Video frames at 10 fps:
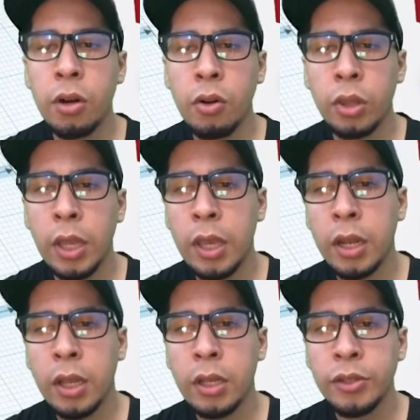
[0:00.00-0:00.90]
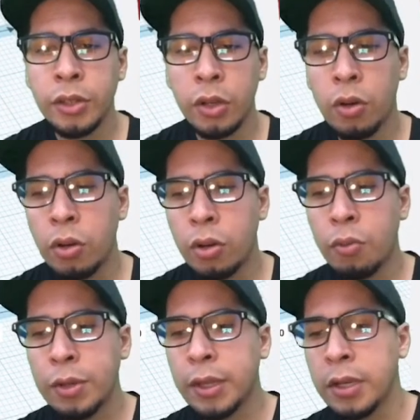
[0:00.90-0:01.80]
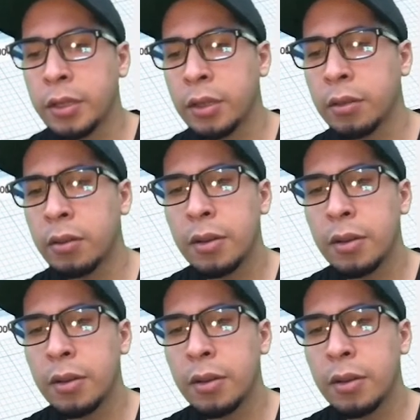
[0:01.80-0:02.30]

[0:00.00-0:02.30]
rotate it, change the color, resize it.